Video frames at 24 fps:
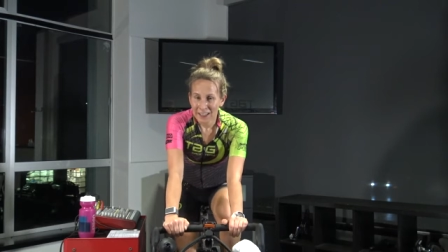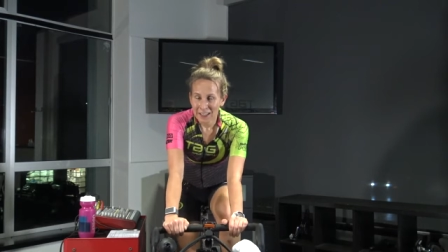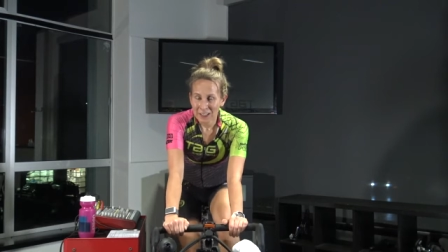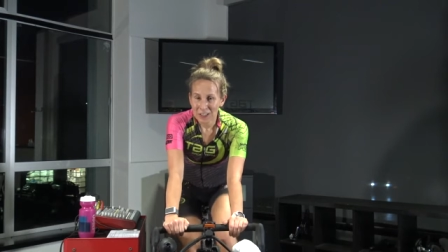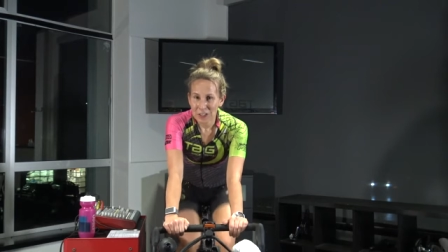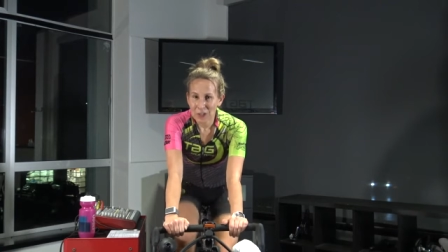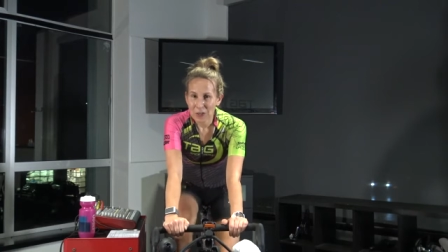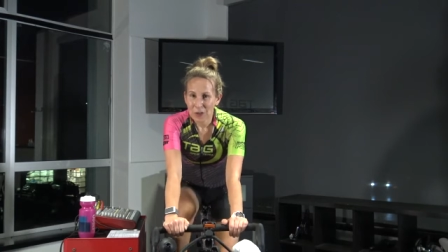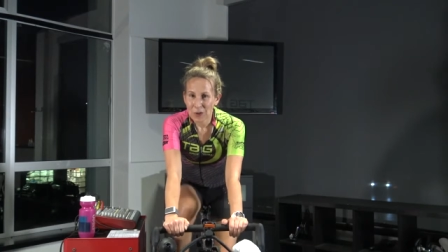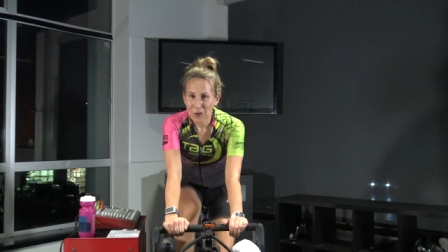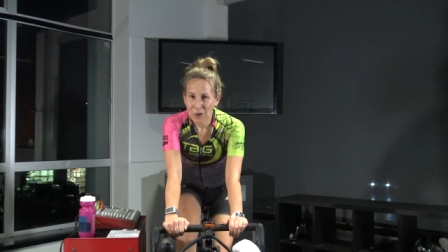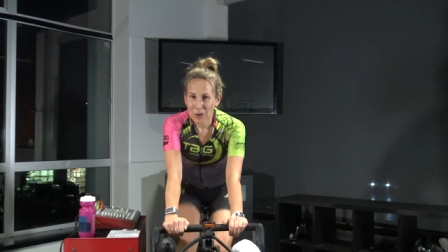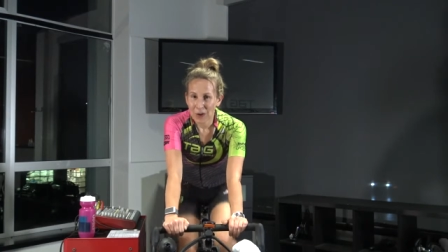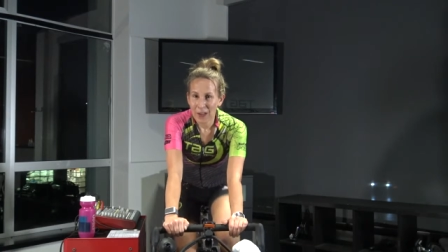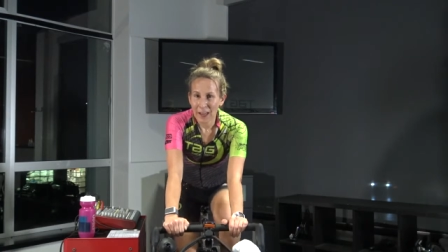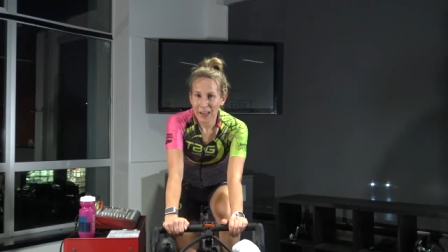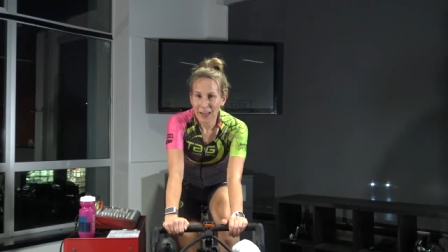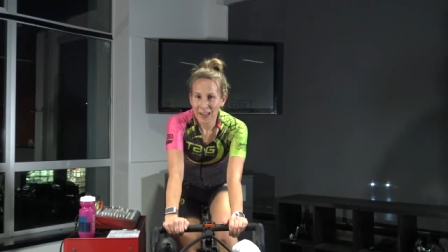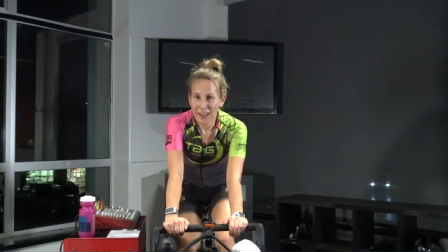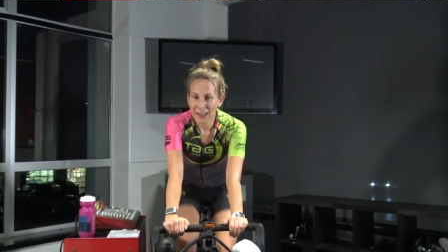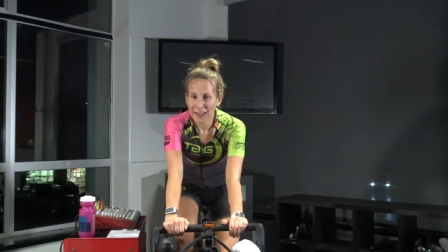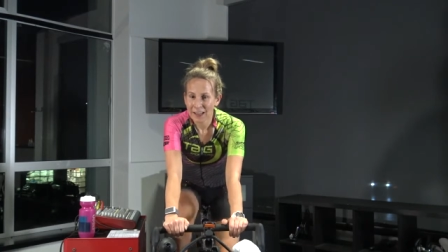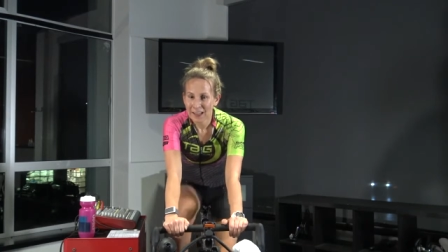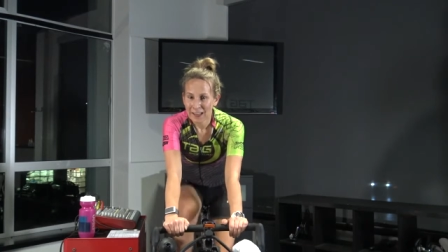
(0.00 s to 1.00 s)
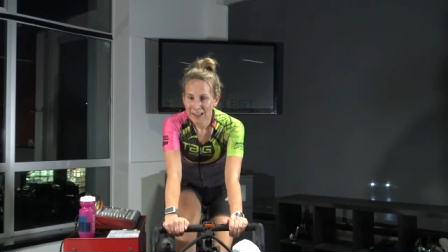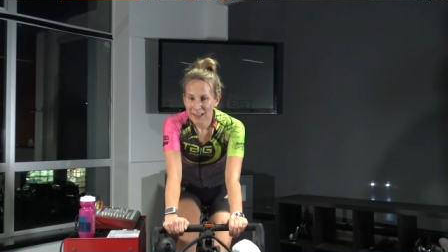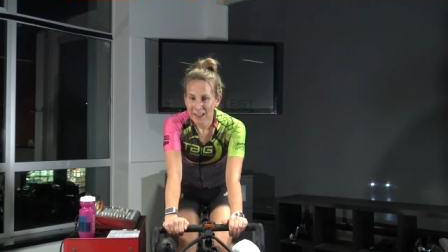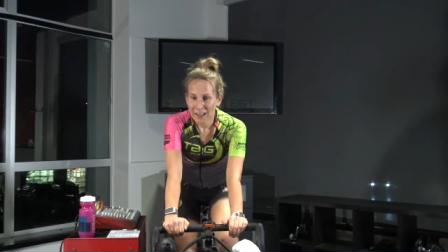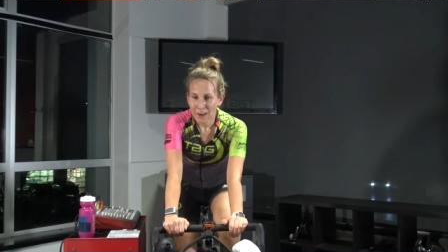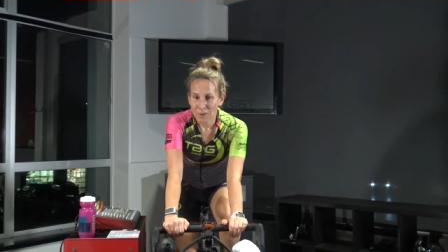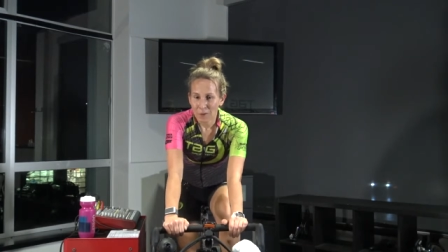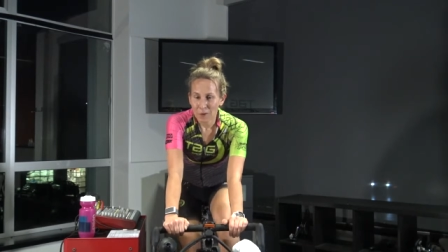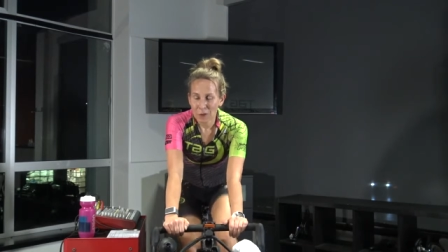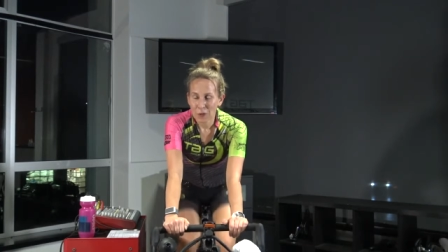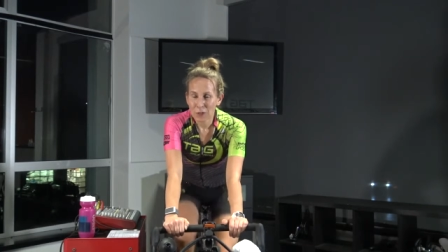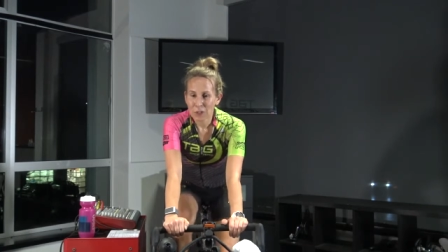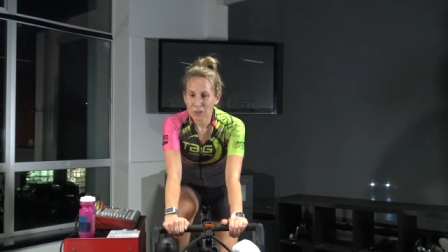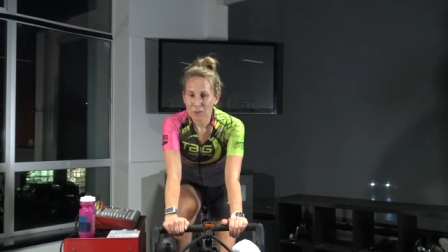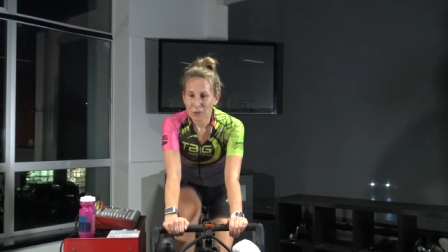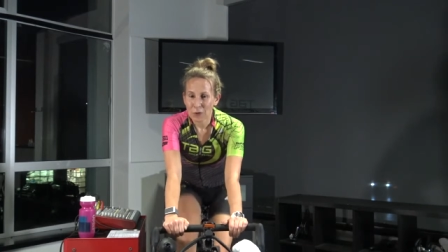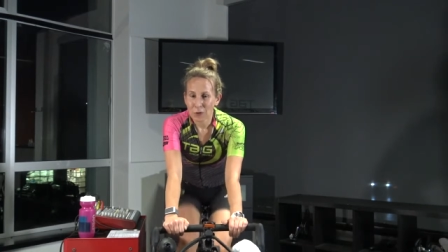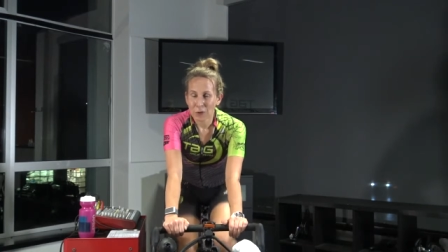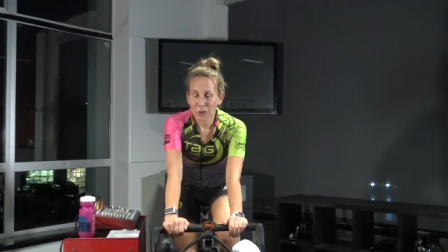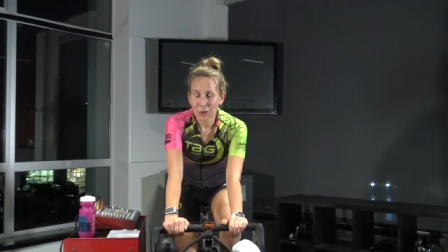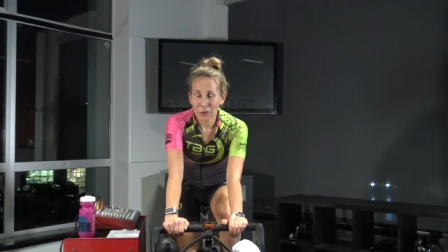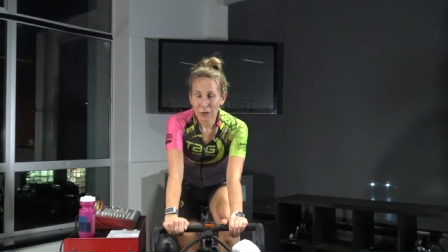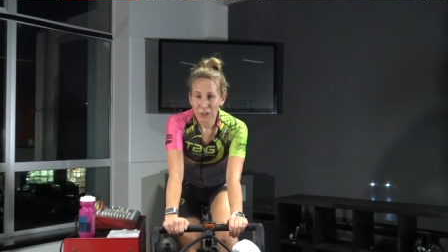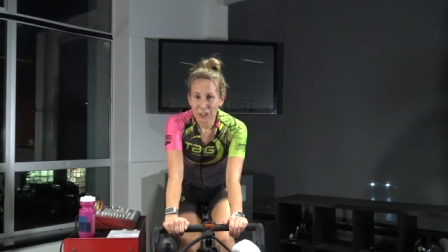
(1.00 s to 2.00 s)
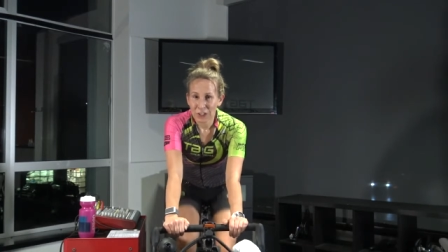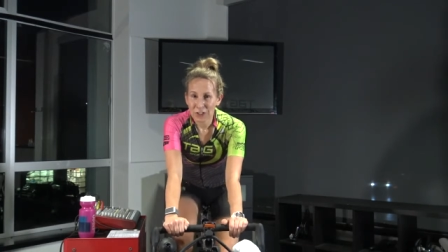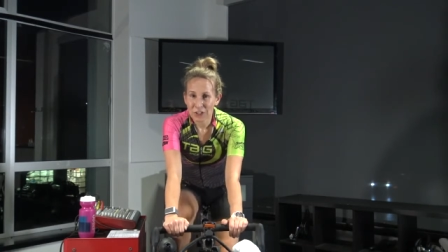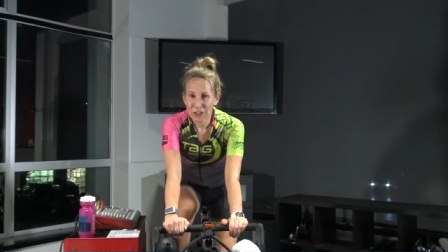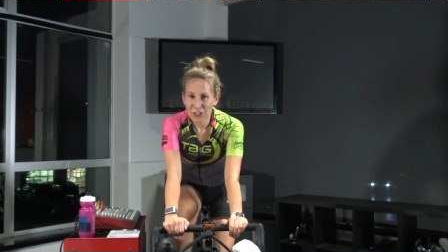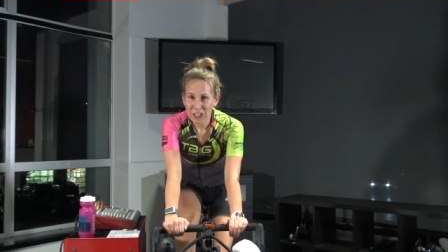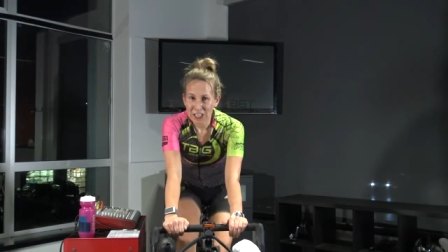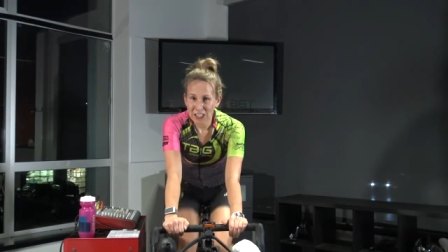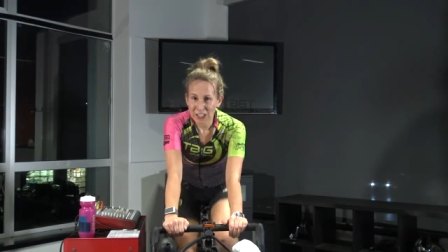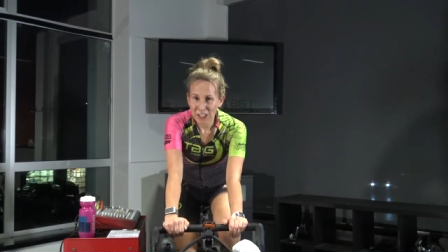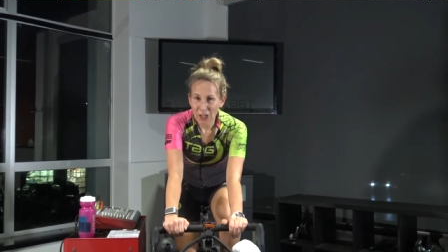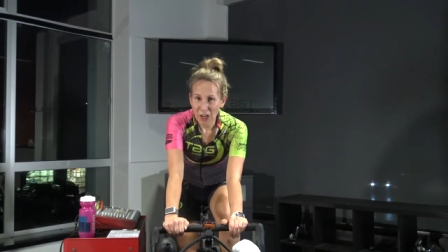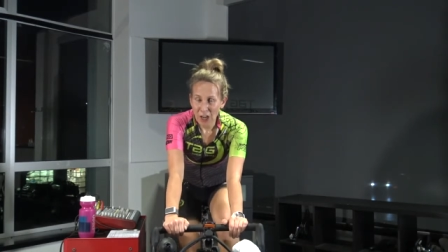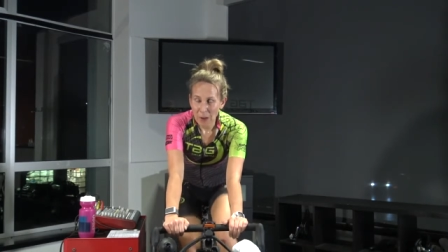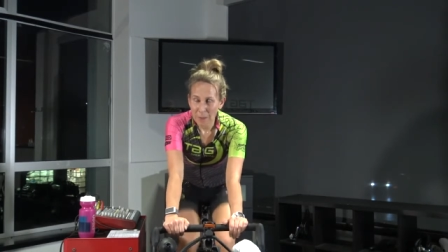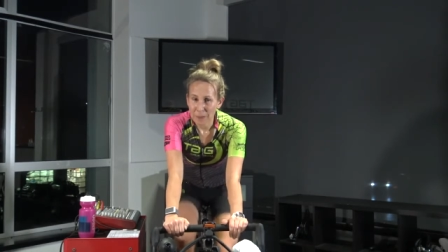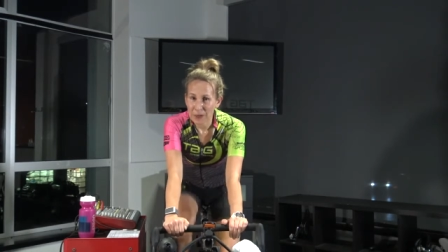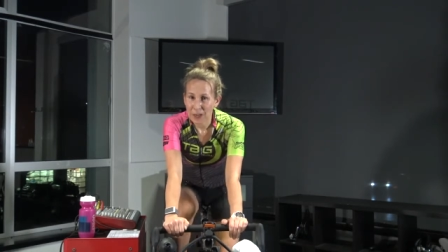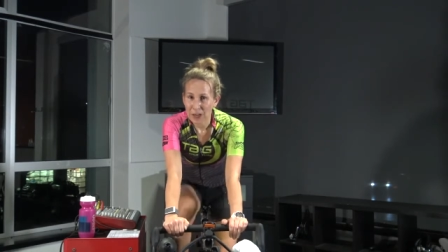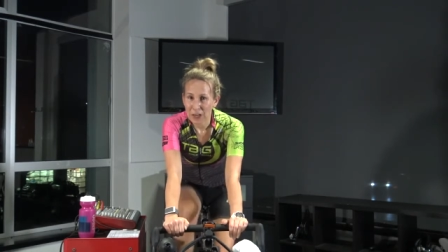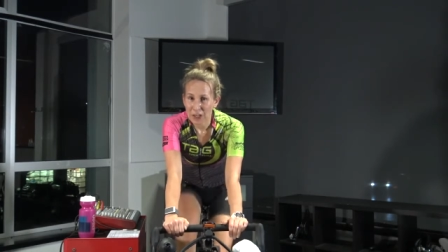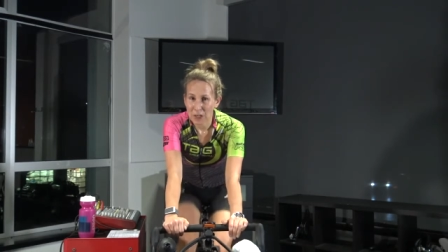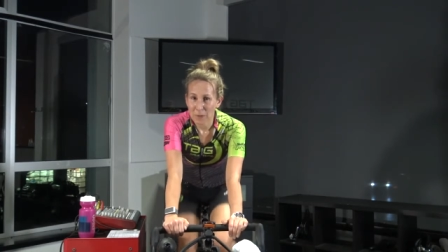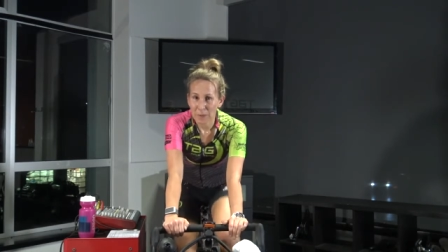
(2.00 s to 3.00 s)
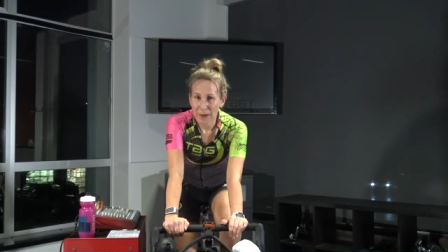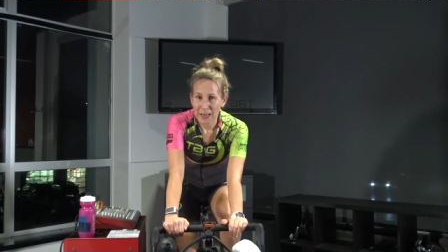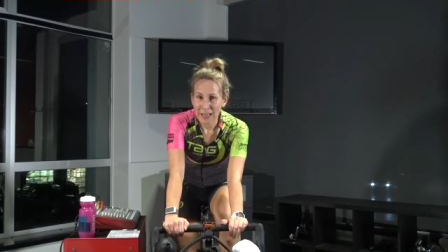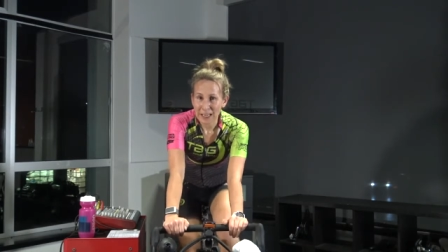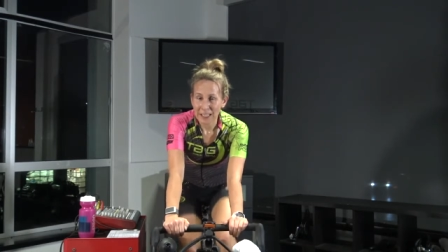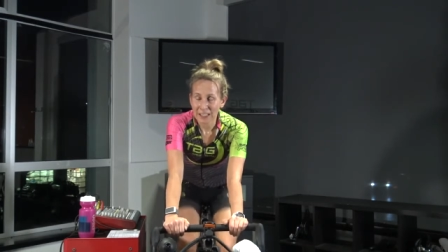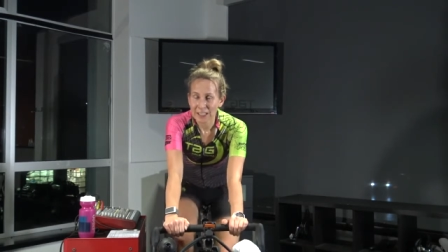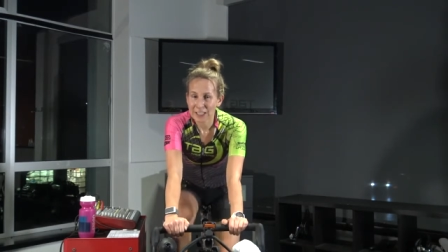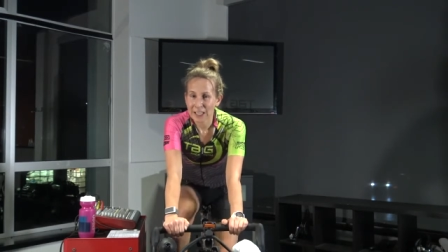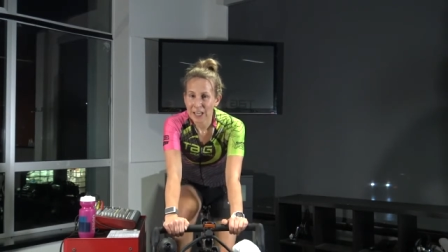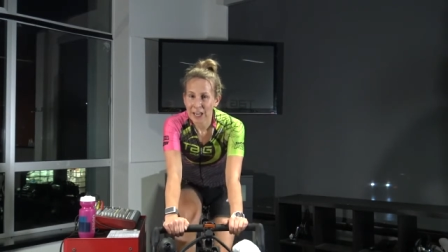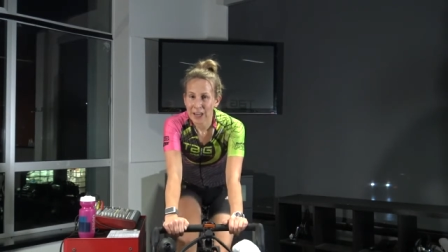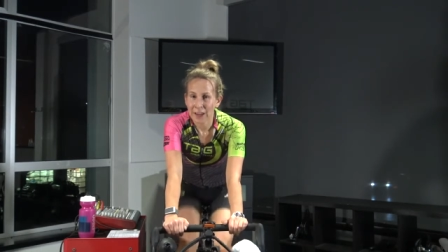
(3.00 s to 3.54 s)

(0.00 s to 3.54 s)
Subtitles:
So for those of you who are just hopping on your bikes,